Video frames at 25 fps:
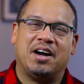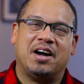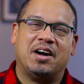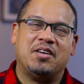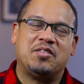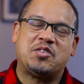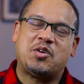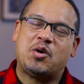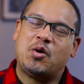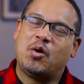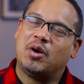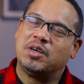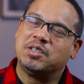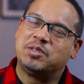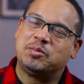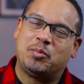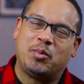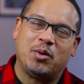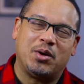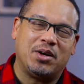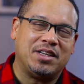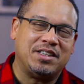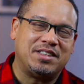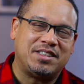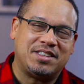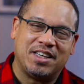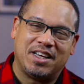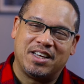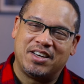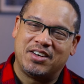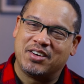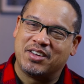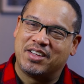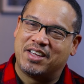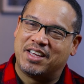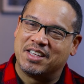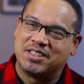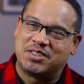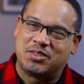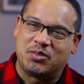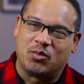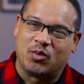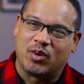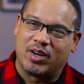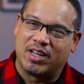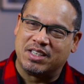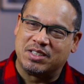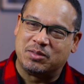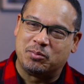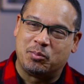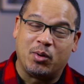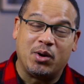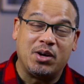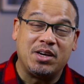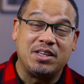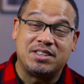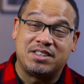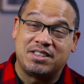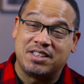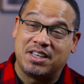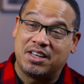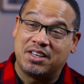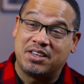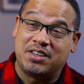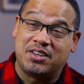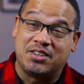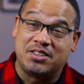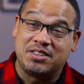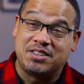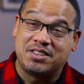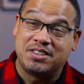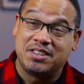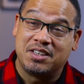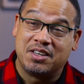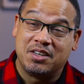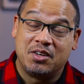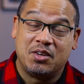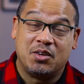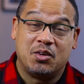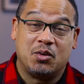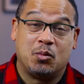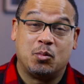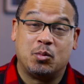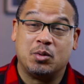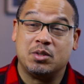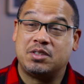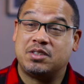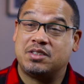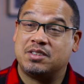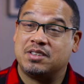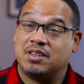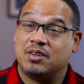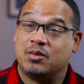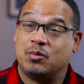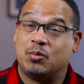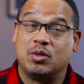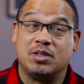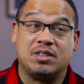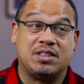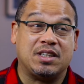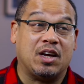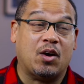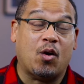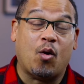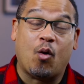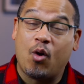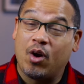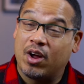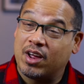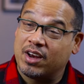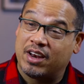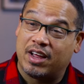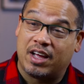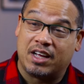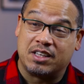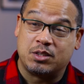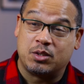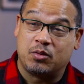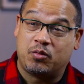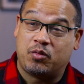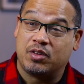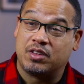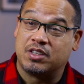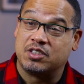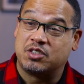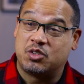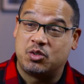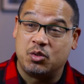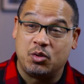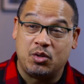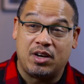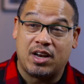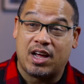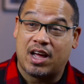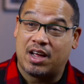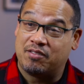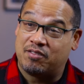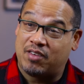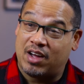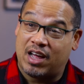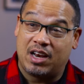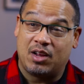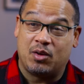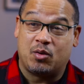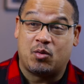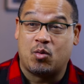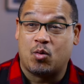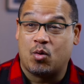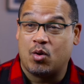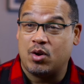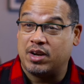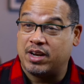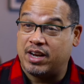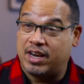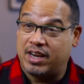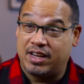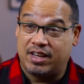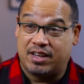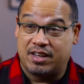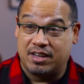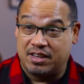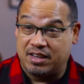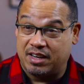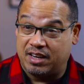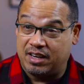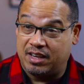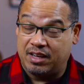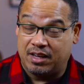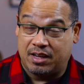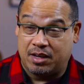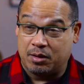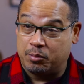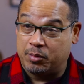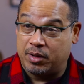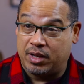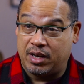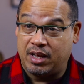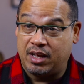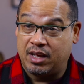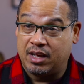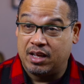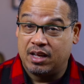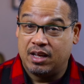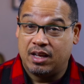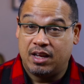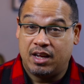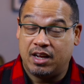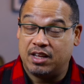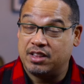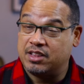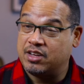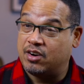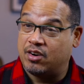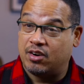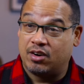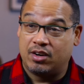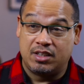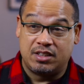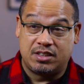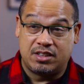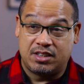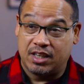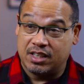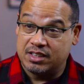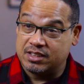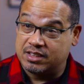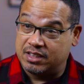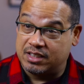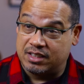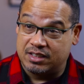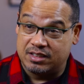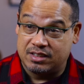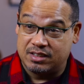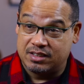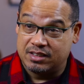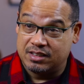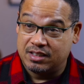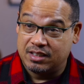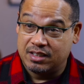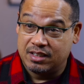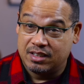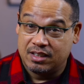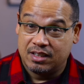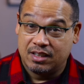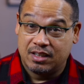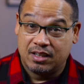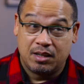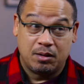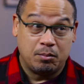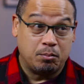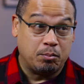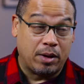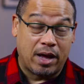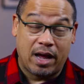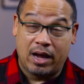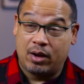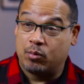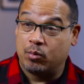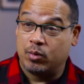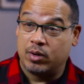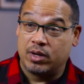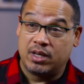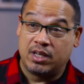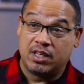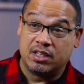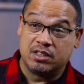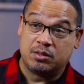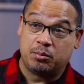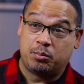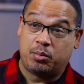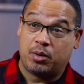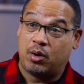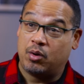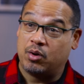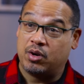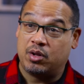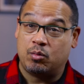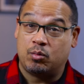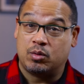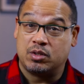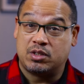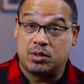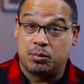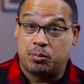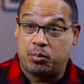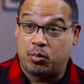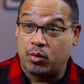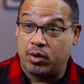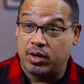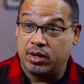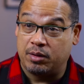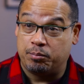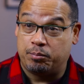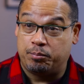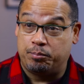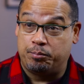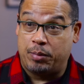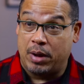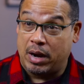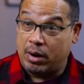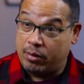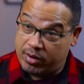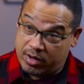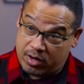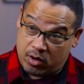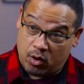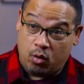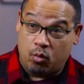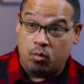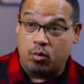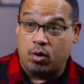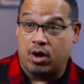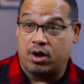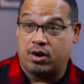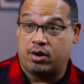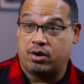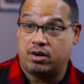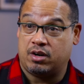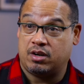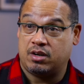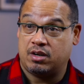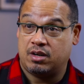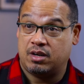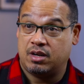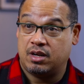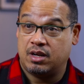Of course Bernie Sanders gets race. Bernie Sanders was the organizer for the Student Nonviolent Coordinating Committee in the early 60s, back when his opponent was supporting Barry Goldwater.